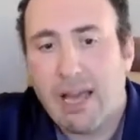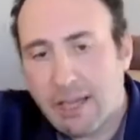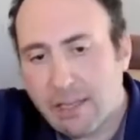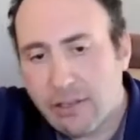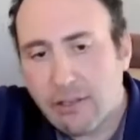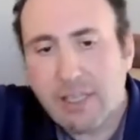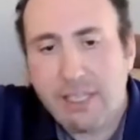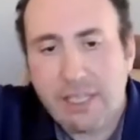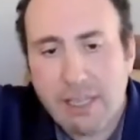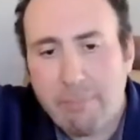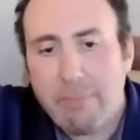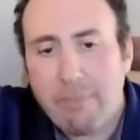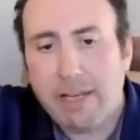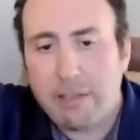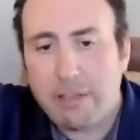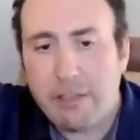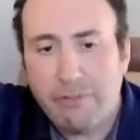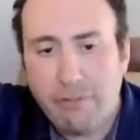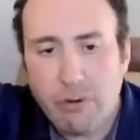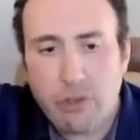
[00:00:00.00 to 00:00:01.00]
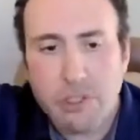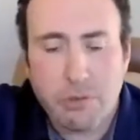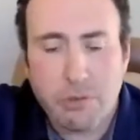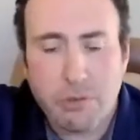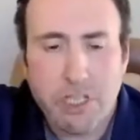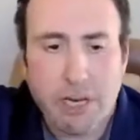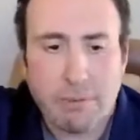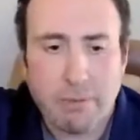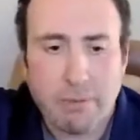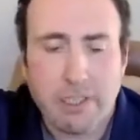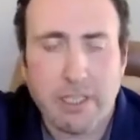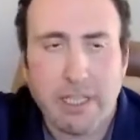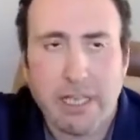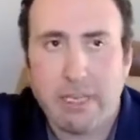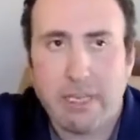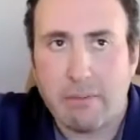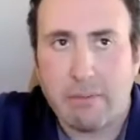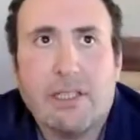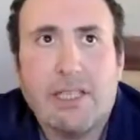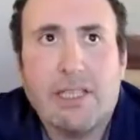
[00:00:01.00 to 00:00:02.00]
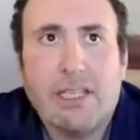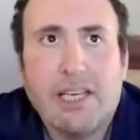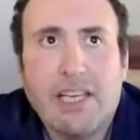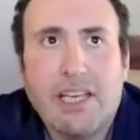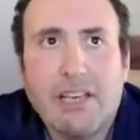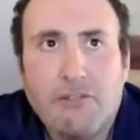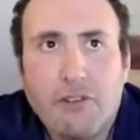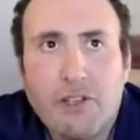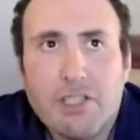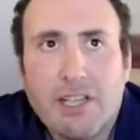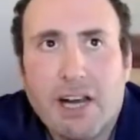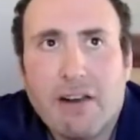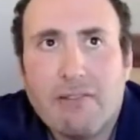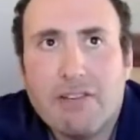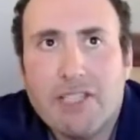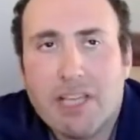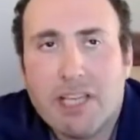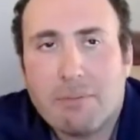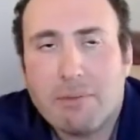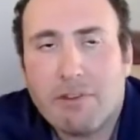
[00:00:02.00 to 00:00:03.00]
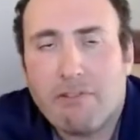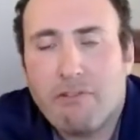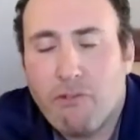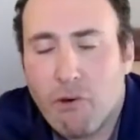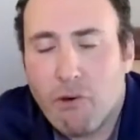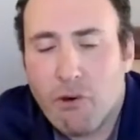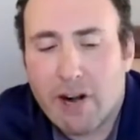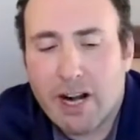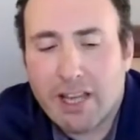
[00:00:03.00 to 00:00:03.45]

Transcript: You can come back to the first two chapters later, but if you start with chapter four,